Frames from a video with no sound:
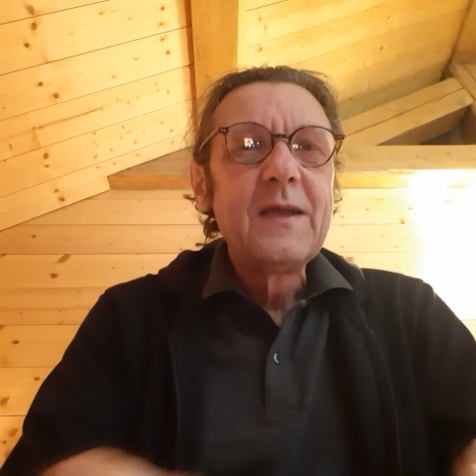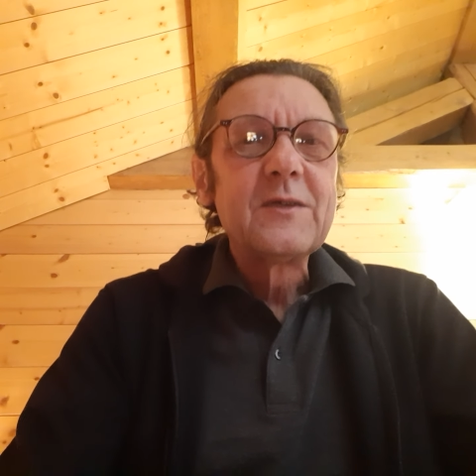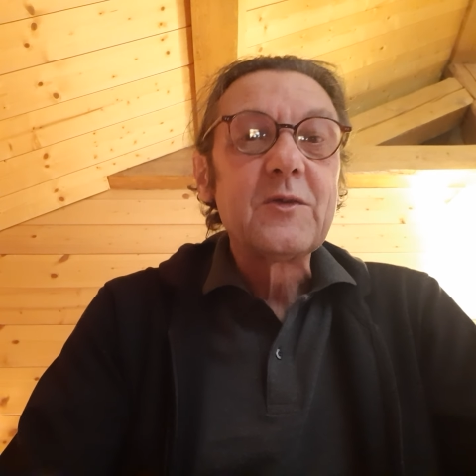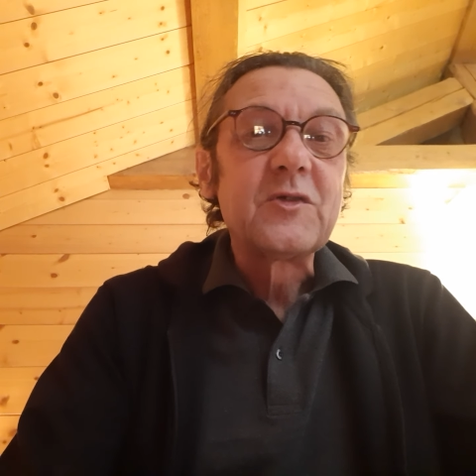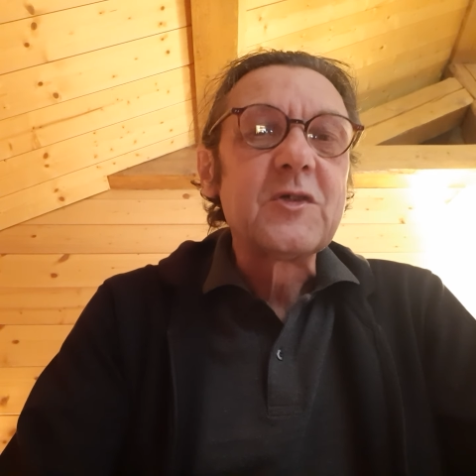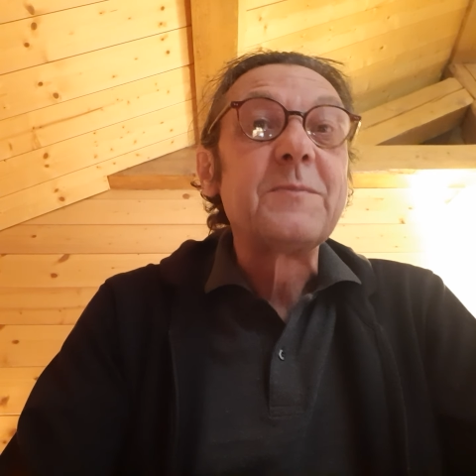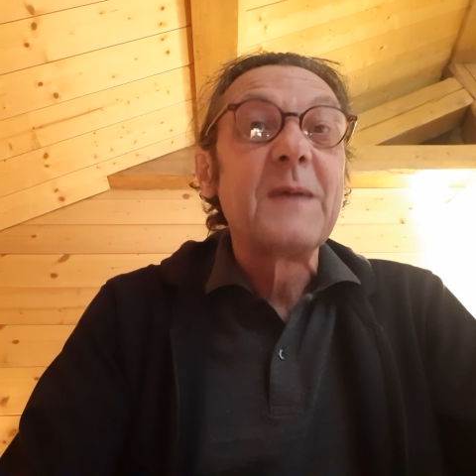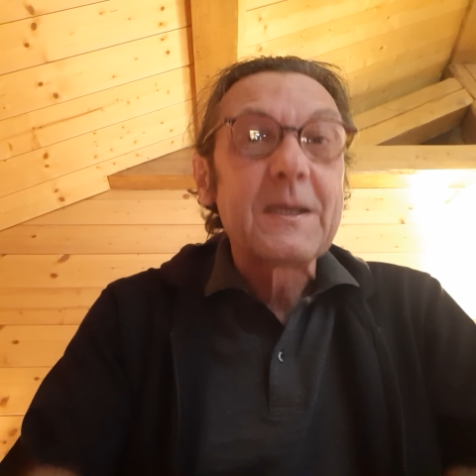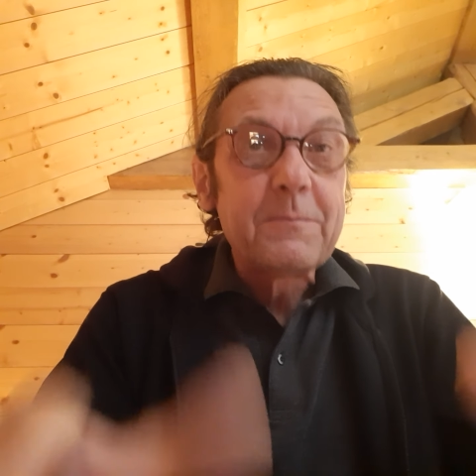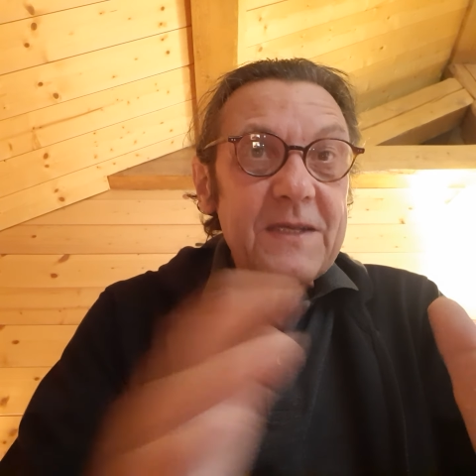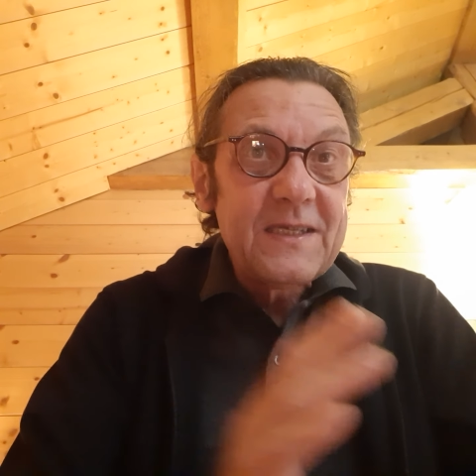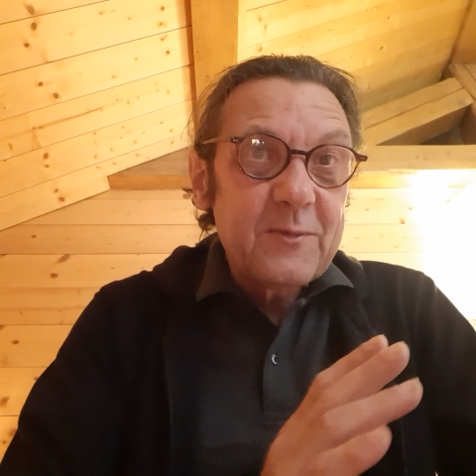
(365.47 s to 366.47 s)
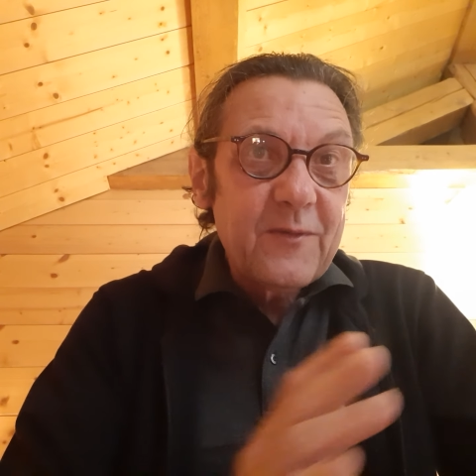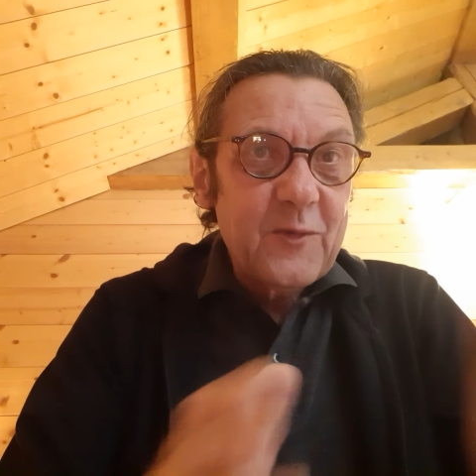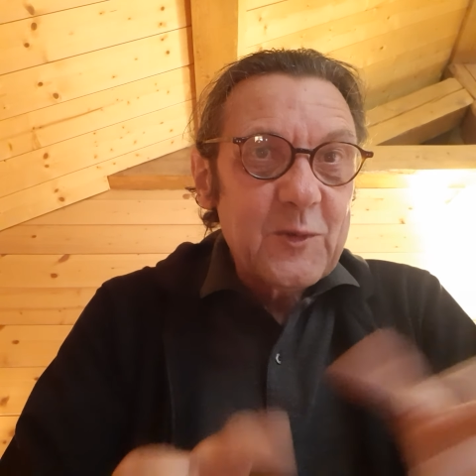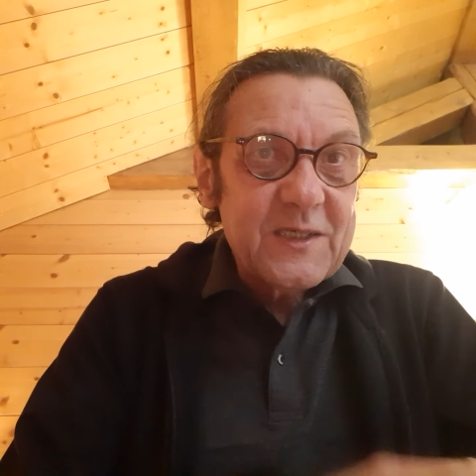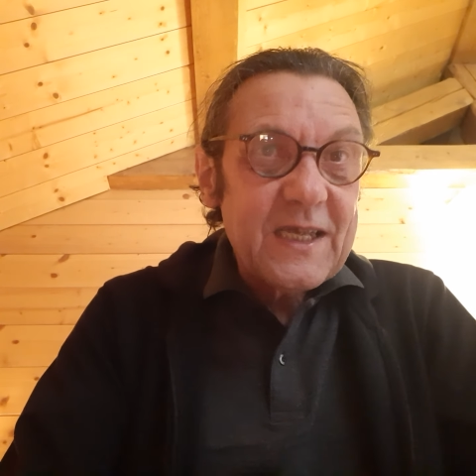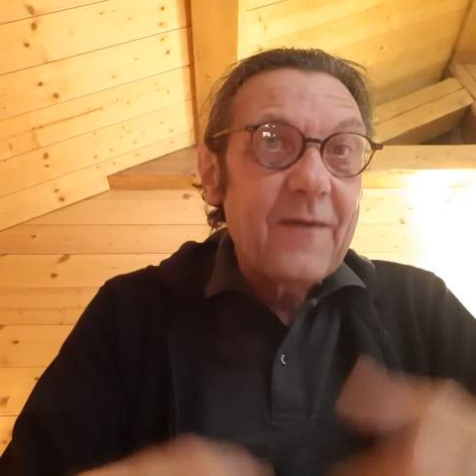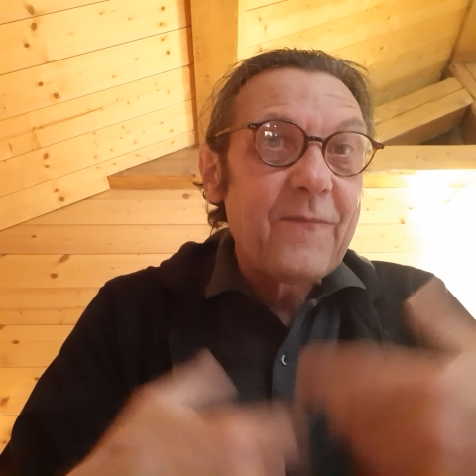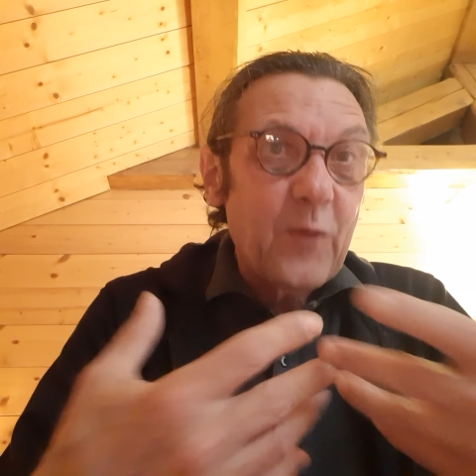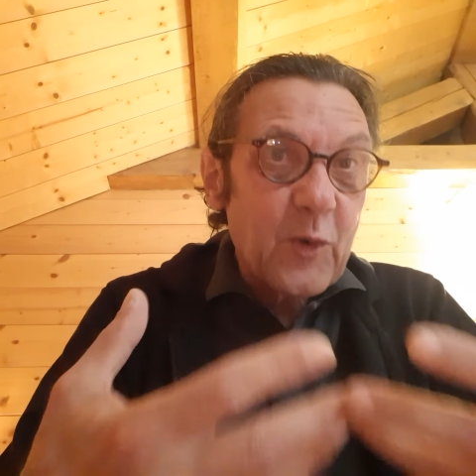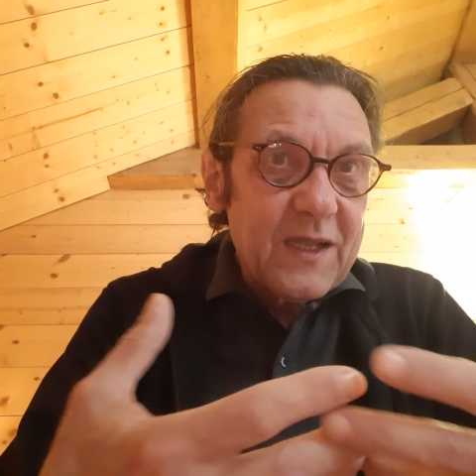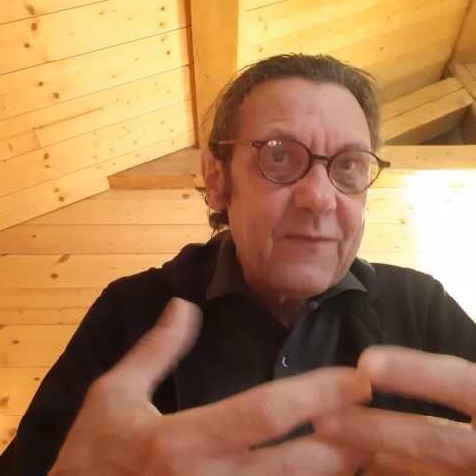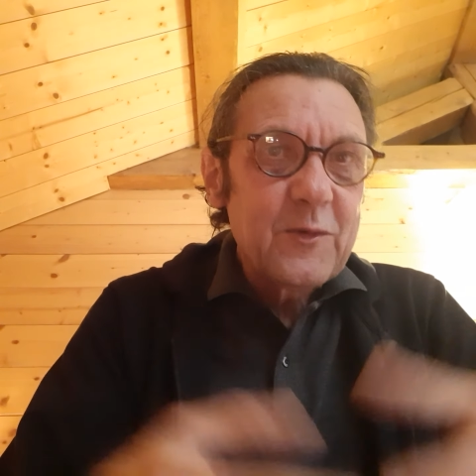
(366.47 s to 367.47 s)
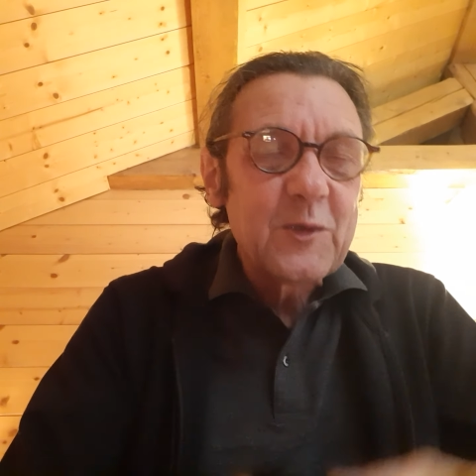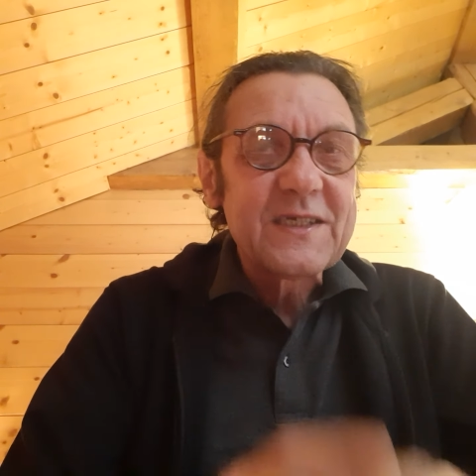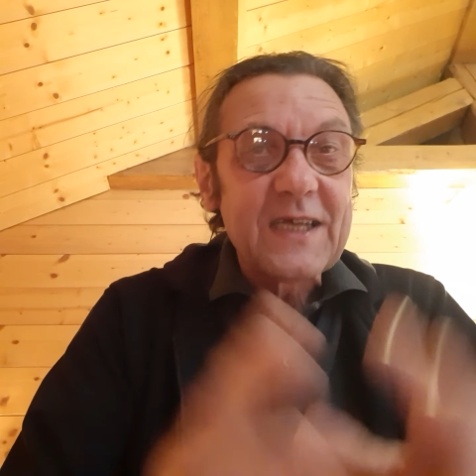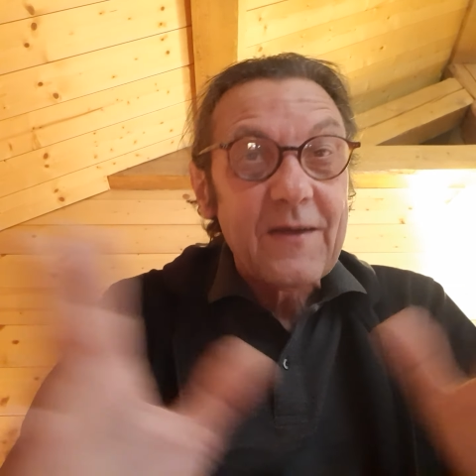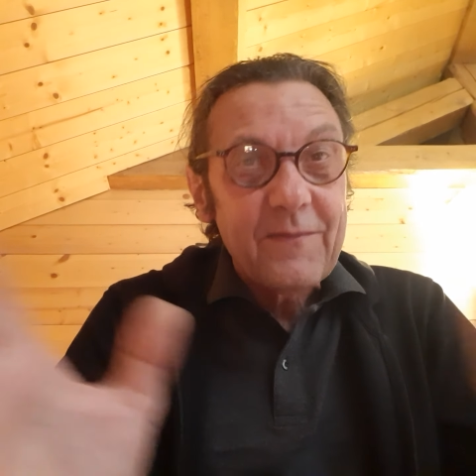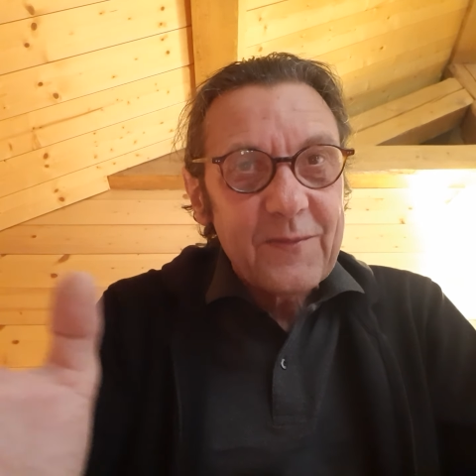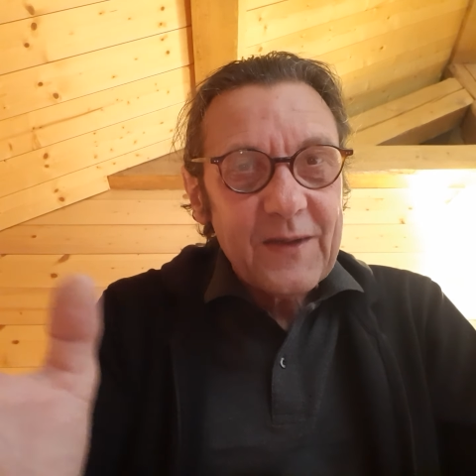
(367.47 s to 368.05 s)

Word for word: So just make peace with yourself, forgive yourself,